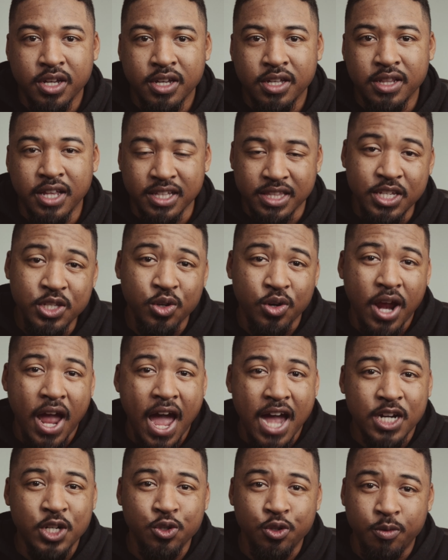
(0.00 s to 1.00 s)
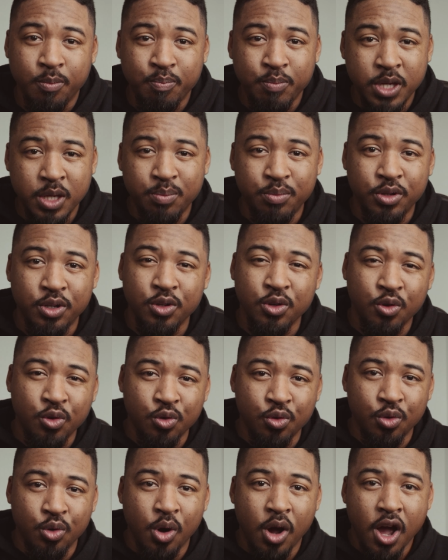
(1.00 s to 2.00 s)
Like these are actual people
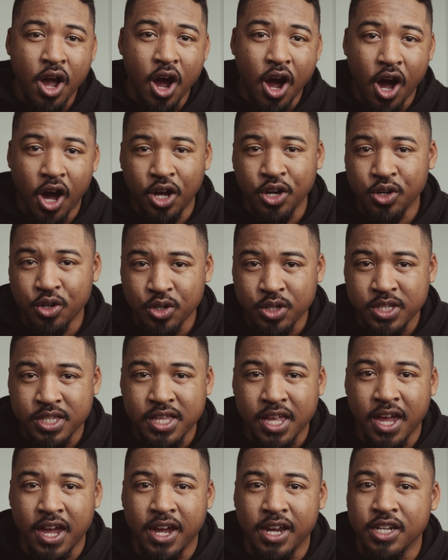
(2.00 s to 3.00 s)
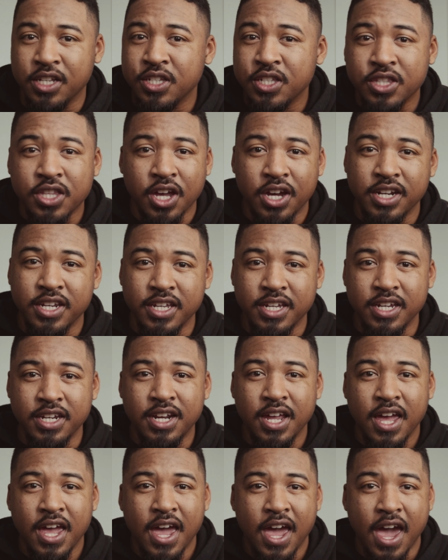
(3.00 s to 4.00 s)
who understand, studied,